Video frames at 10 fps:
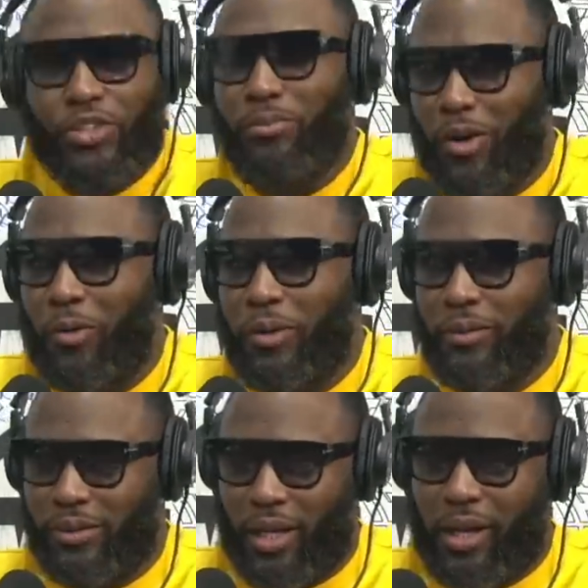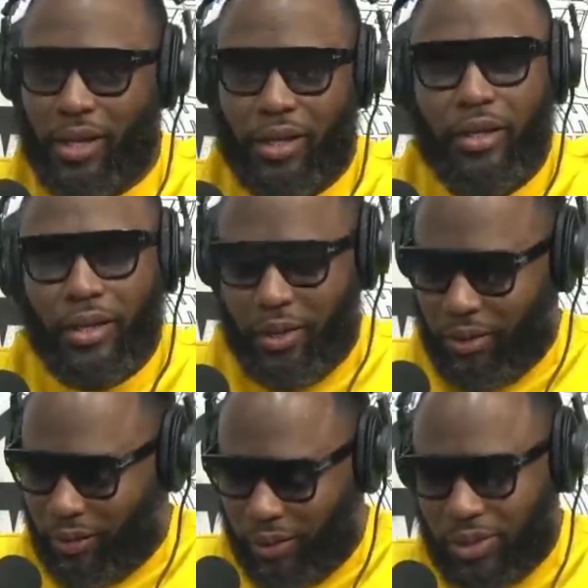moment it was like, hey,
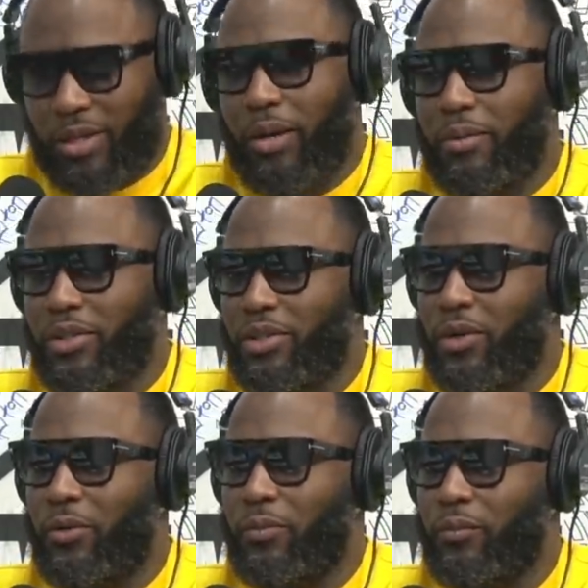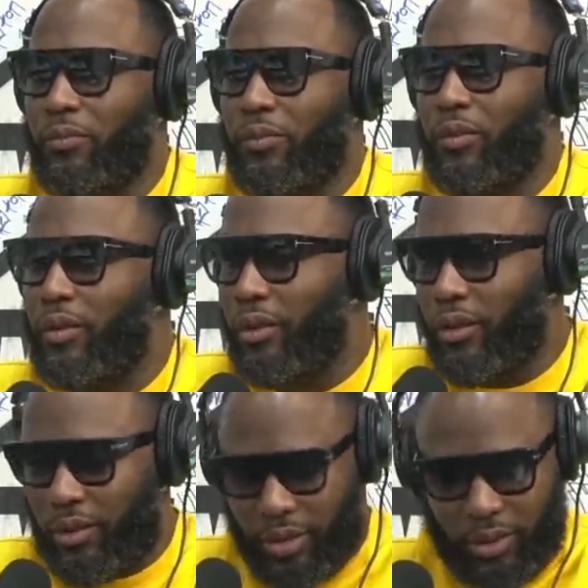this comedy show, mm-hmm.
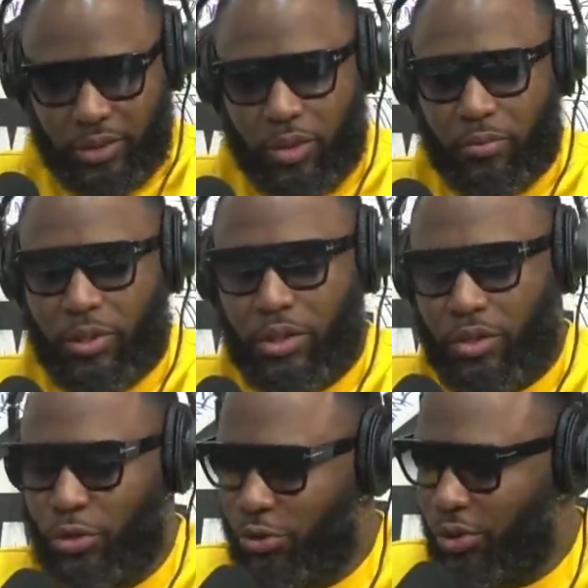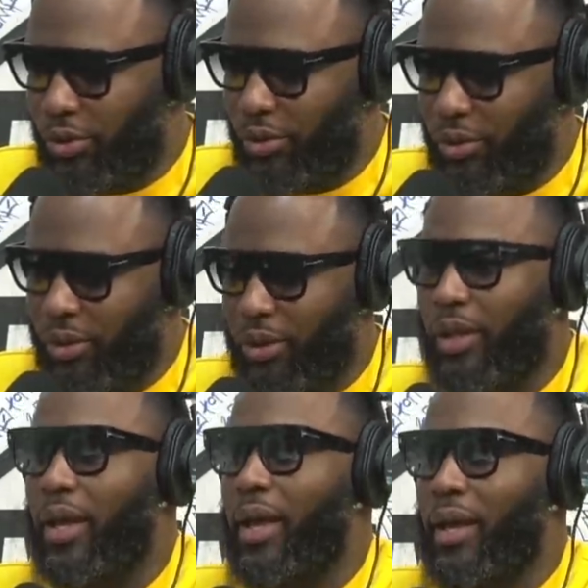nigga, is gonna be in Houston,
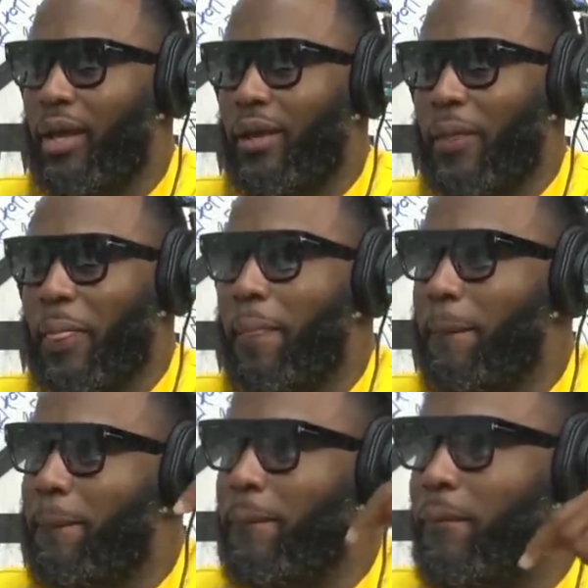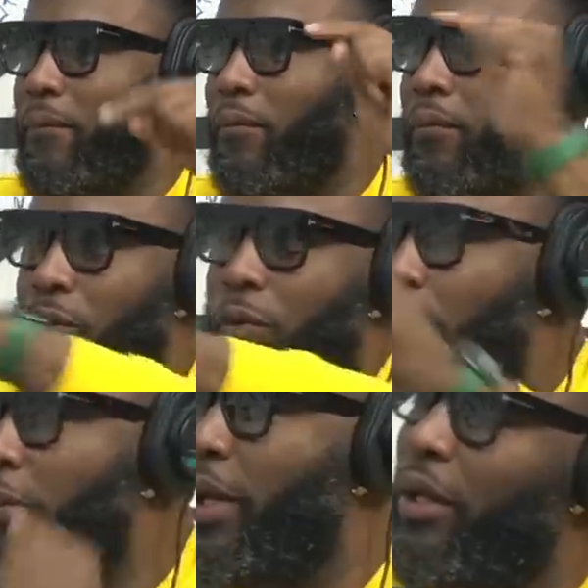mm-hmm. and you the man